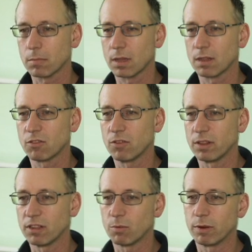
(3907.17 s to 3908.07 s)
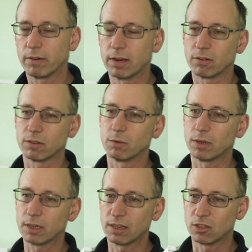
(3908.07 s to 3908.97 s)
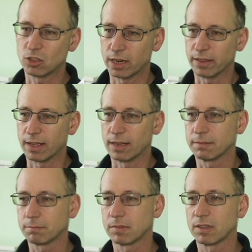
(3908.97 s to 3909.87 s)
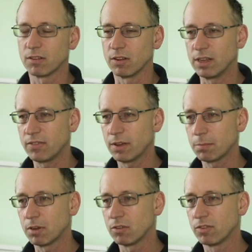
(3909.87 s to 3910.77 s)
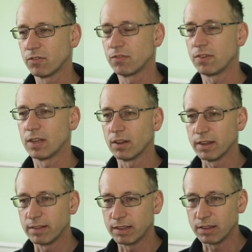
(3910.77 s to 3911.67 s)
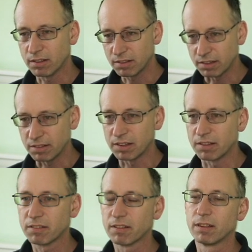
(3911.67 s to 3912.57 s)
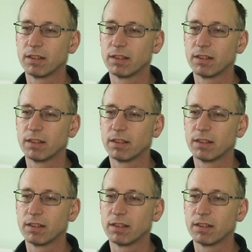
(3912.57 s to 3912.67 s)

Let's do it this way round. We are going to check that. So if the upload file ID does exist,